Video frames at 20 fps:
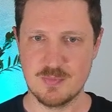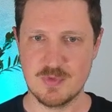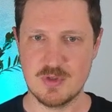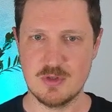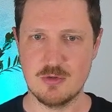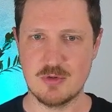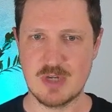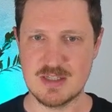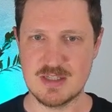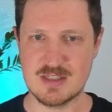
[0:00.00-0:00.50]

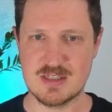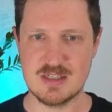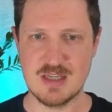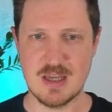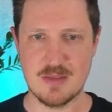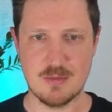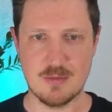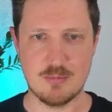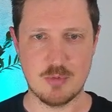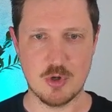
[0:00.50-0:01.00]
you can
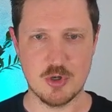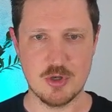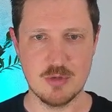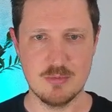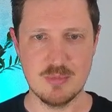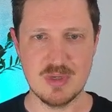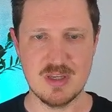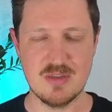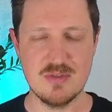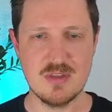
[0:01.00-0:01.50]
see at the
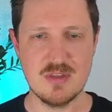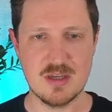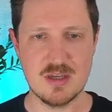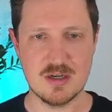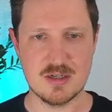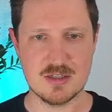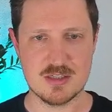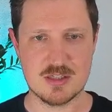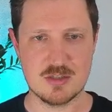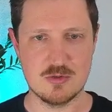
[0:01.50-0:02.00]
bottom in the
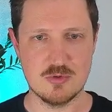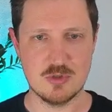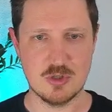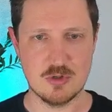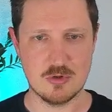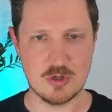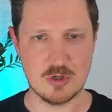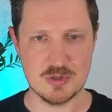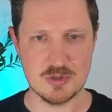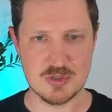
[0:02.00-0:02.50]

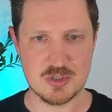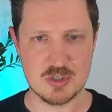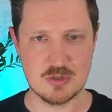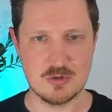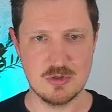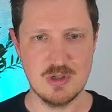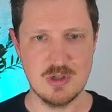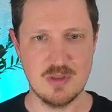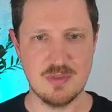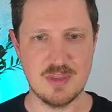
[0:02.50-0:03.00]
RStudio
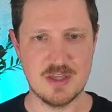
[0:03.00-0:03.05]
console